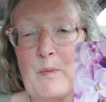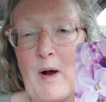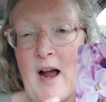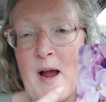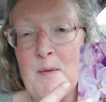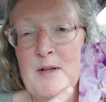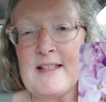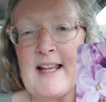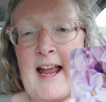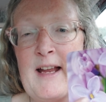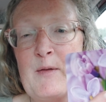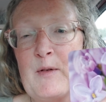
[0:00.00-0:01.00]
I would
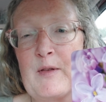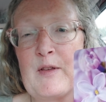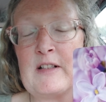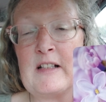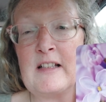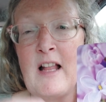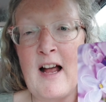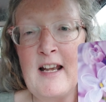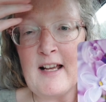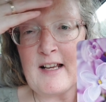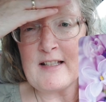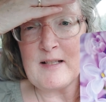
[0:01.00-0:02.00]
say the
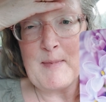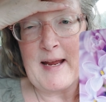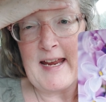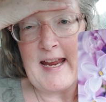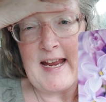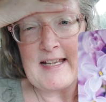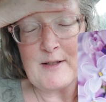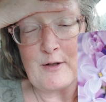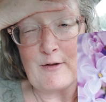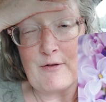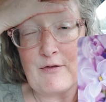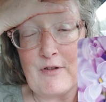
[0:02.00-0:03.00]
lilac to me is
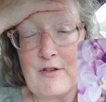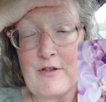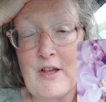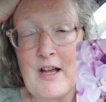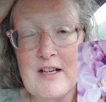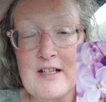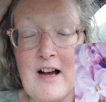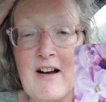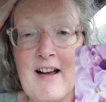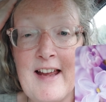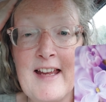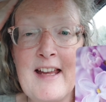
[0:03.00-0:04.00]
sort of the third
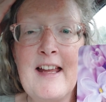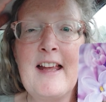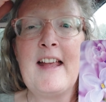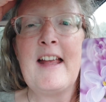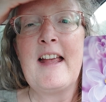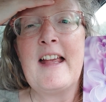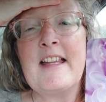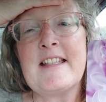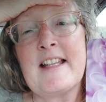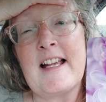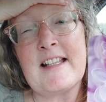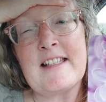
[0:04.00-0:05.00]
eye. It's
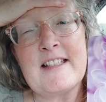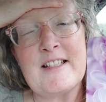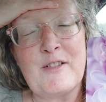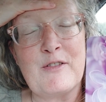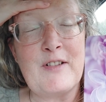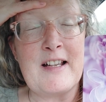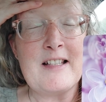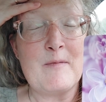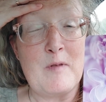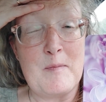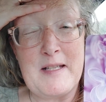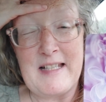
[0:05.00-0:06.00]
that sort of, yeah,
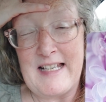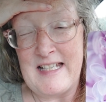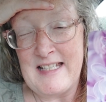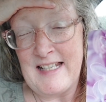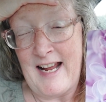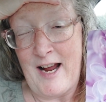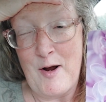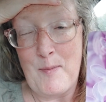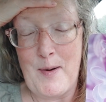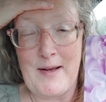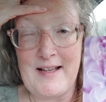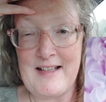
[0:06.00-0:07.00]
sometimes it's indigo,
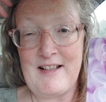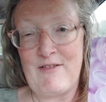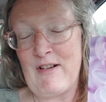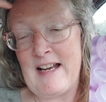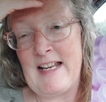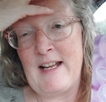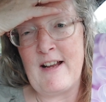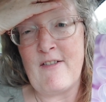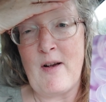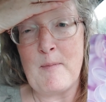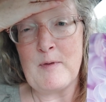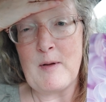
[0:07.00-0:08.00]
but really
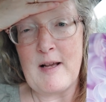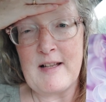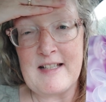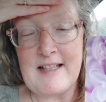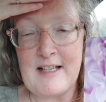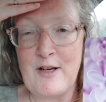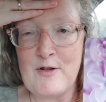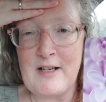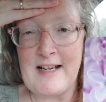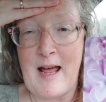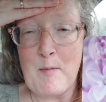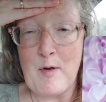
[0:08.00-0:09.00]
if I'm, it's usually
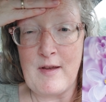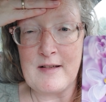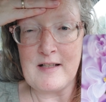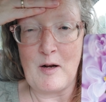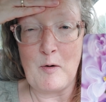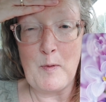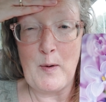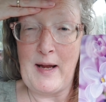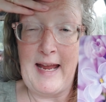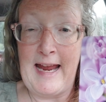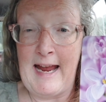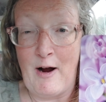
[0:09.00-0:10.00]
an amethyst I'll put
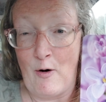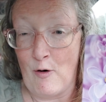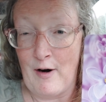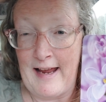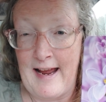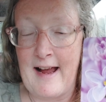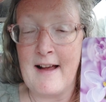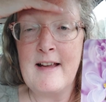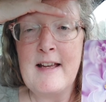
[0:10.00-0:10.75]
here or here.